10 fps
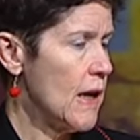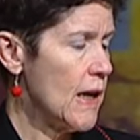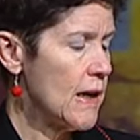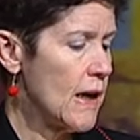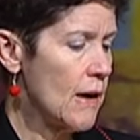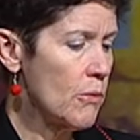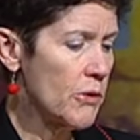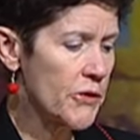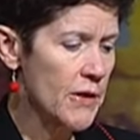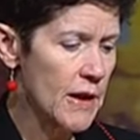And I will
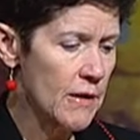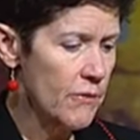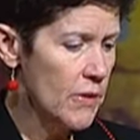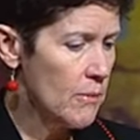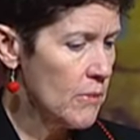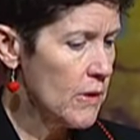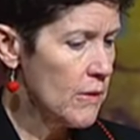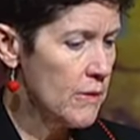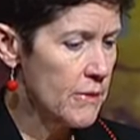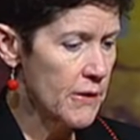say from
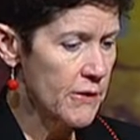the